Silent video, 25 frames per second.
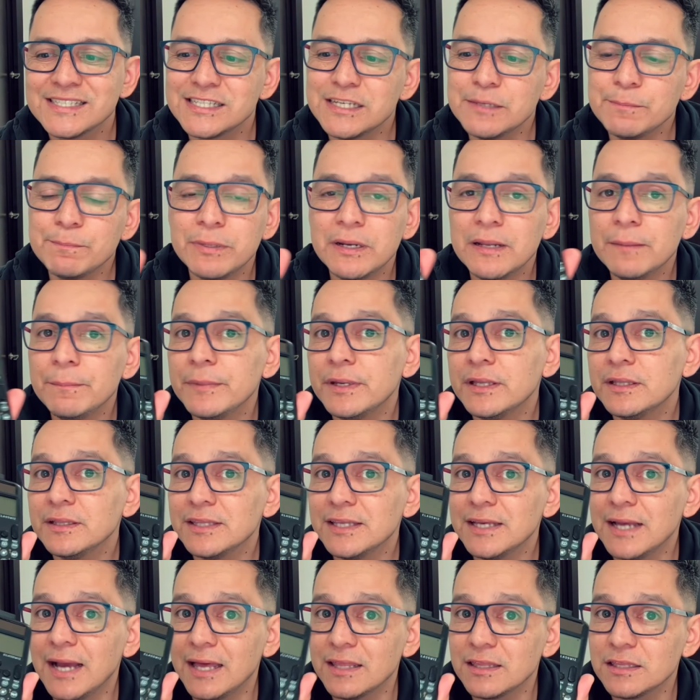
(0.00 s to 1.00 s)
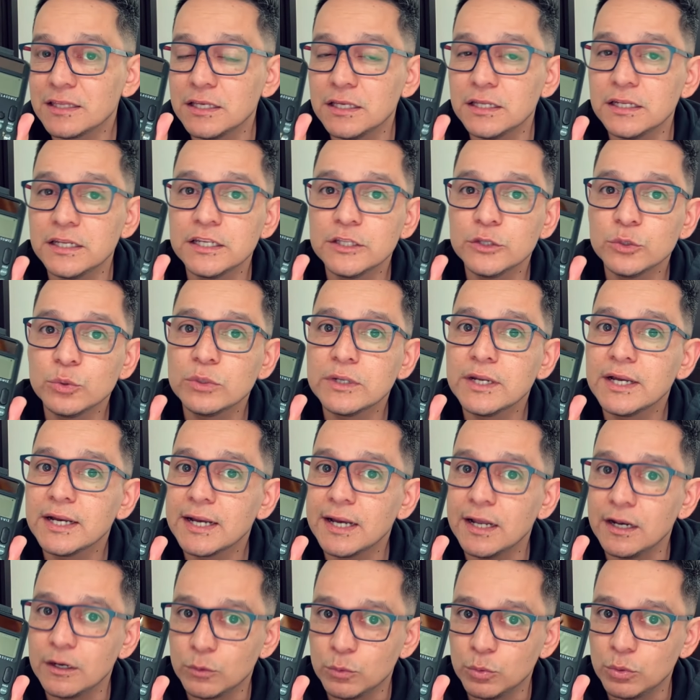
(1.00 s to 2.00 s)
just by purchasing a
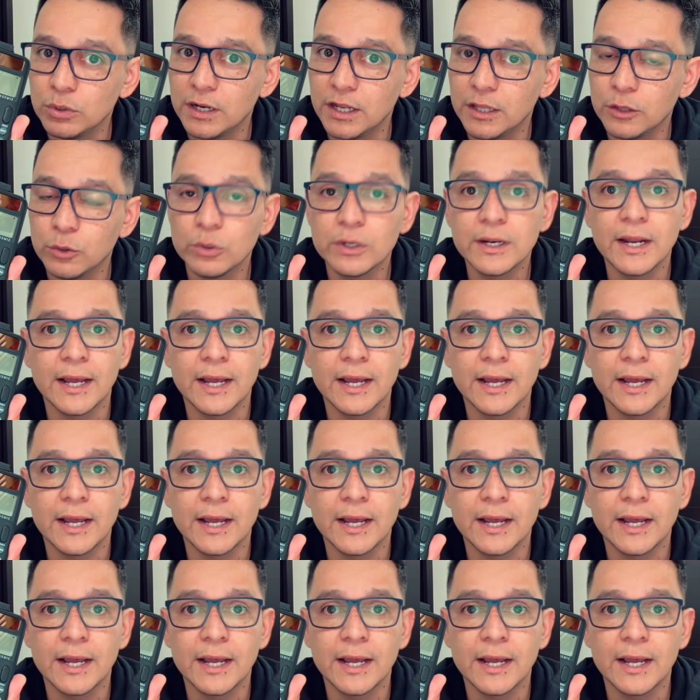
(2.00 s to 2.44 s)
calculator.